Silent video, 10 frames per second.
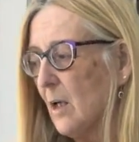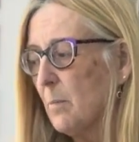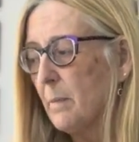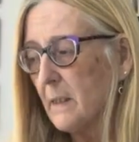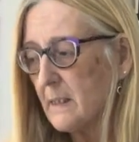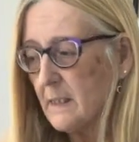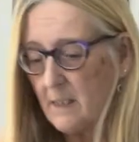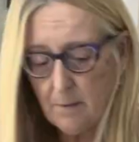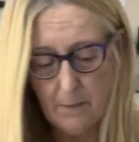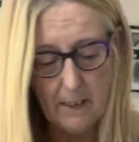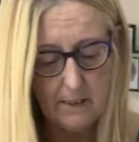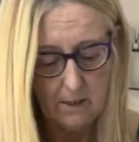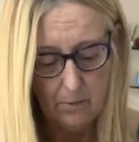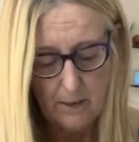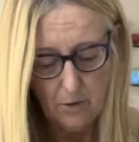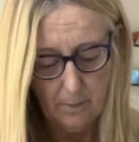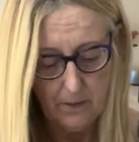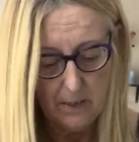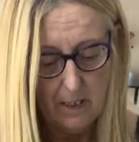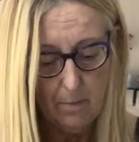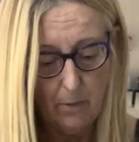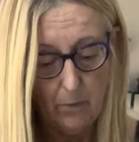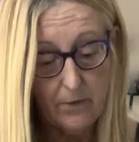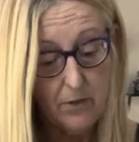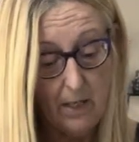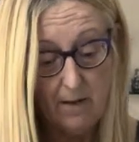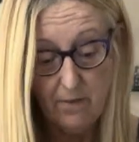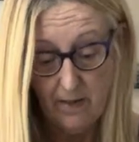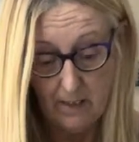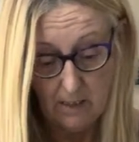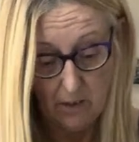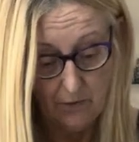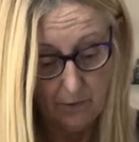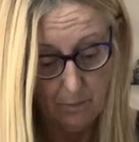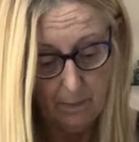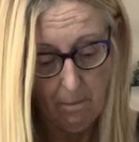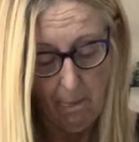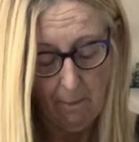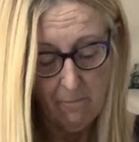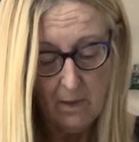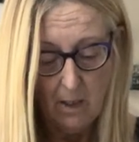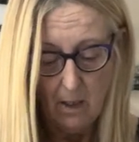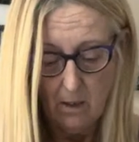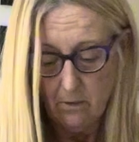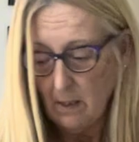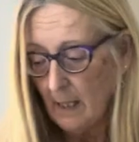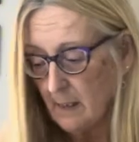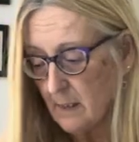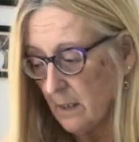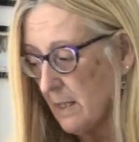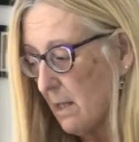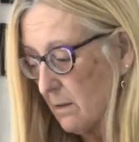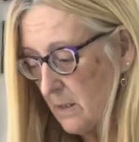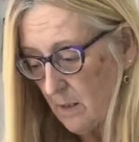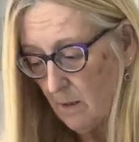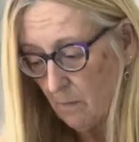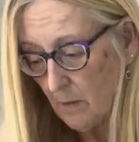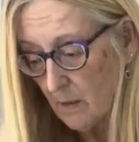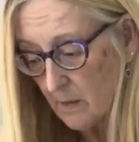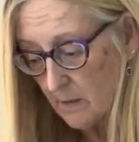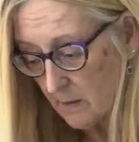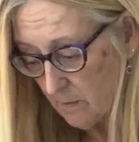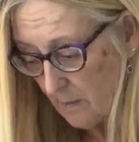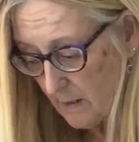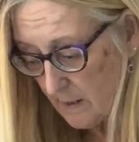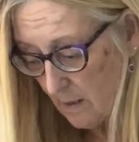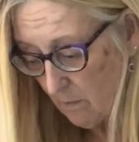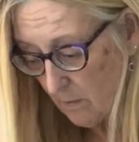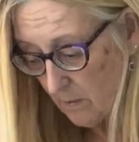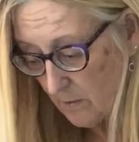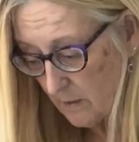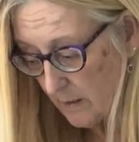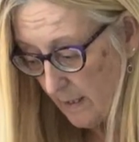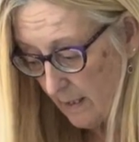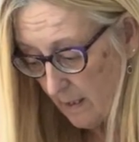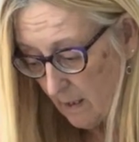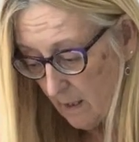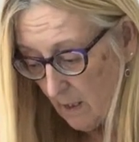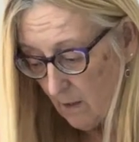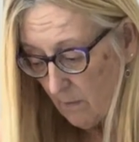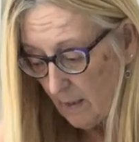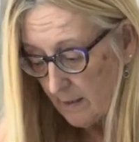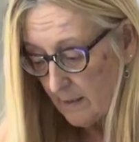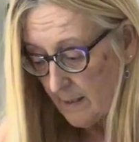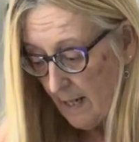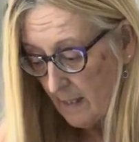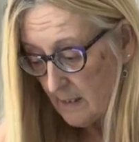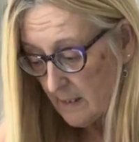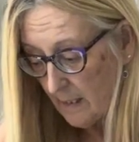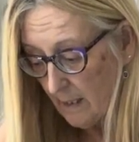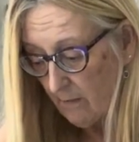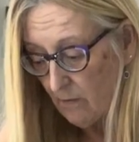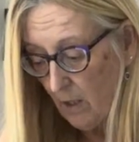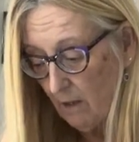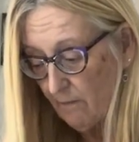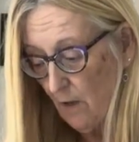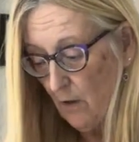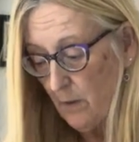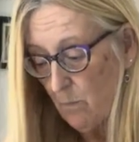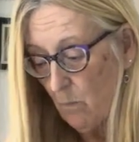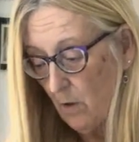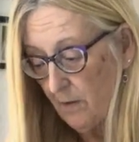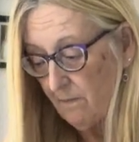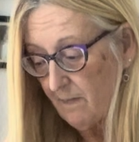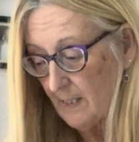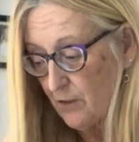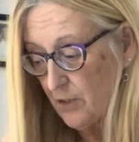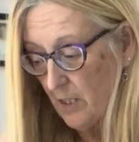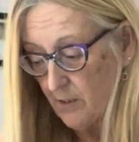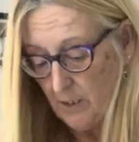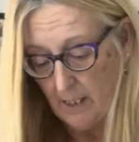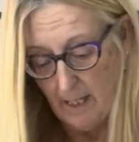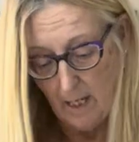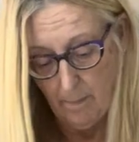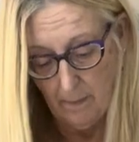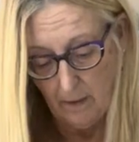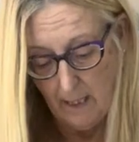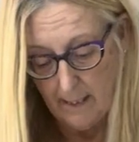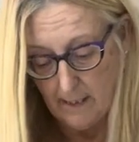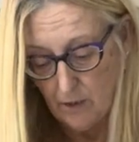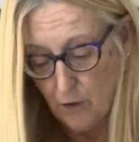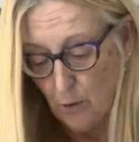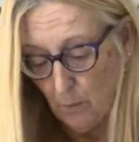but since prices went up on Temu, everything's gone up. Right, so that was, where's that one? There. Right, the next thing I've got a 4-in-1 fast charging cable, and it's 2